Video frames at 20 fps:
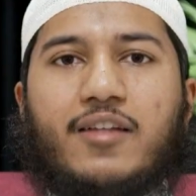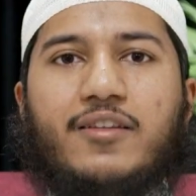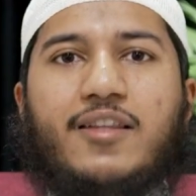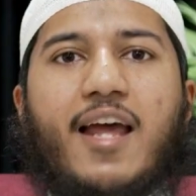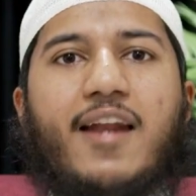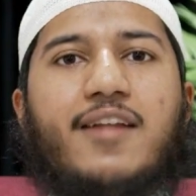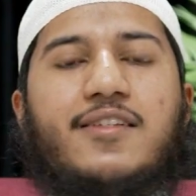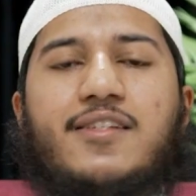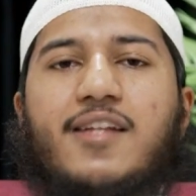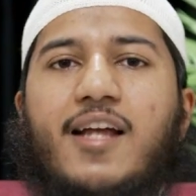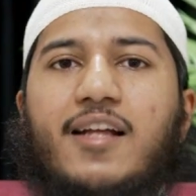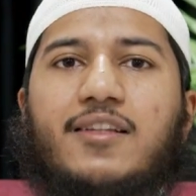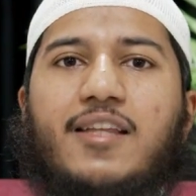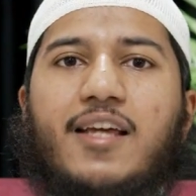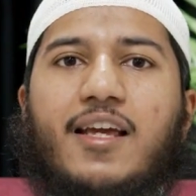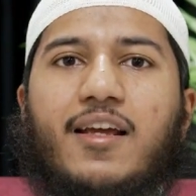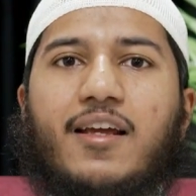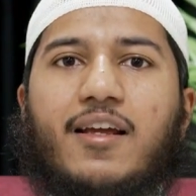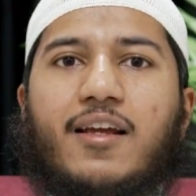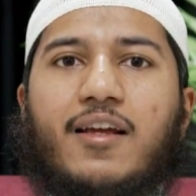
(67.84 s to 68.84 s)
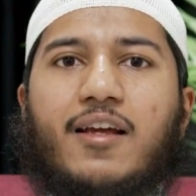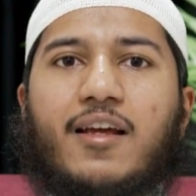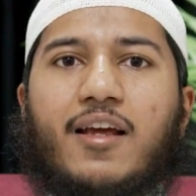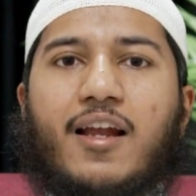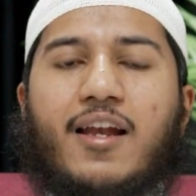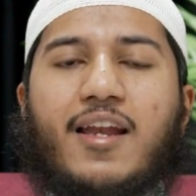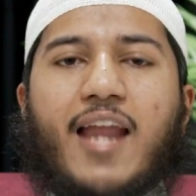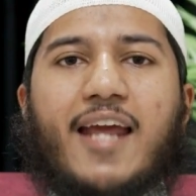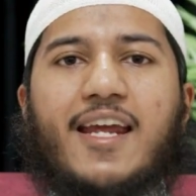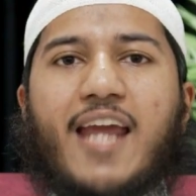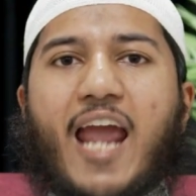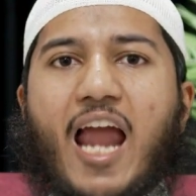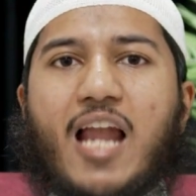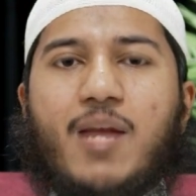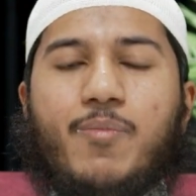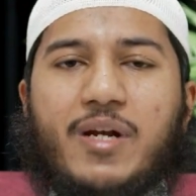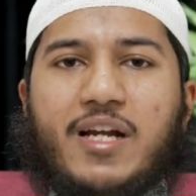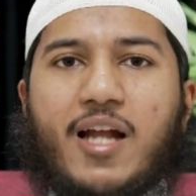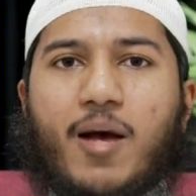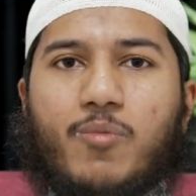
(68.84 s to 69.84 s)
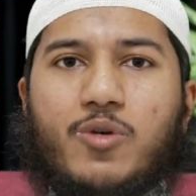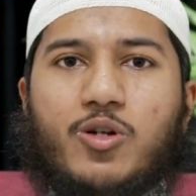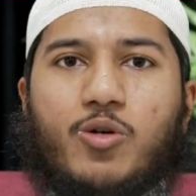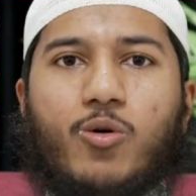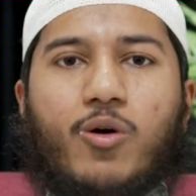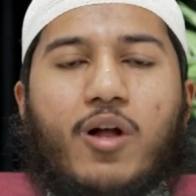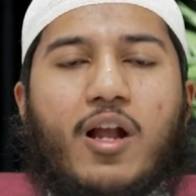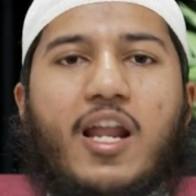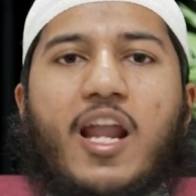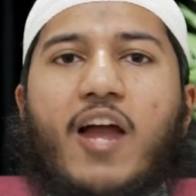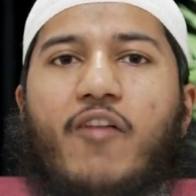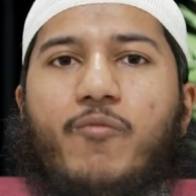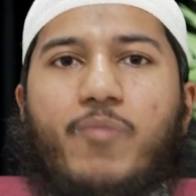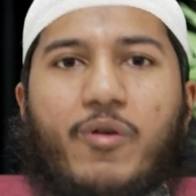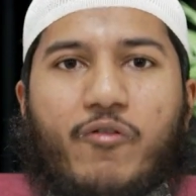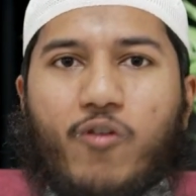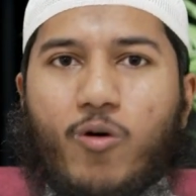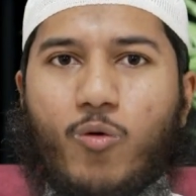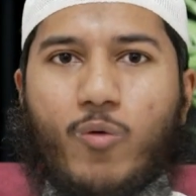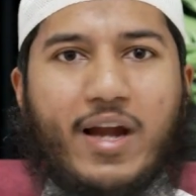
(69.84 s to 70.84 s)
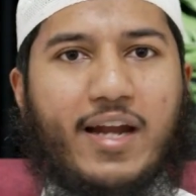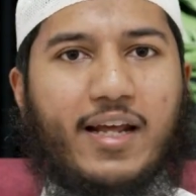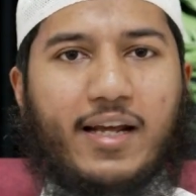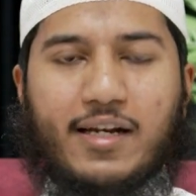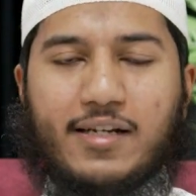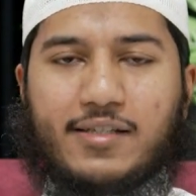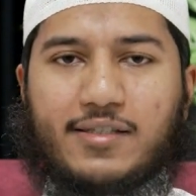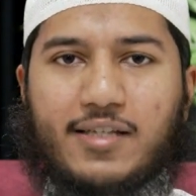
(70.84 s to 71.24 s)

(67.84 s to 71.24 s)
There is nothing like LBW, love before wedding in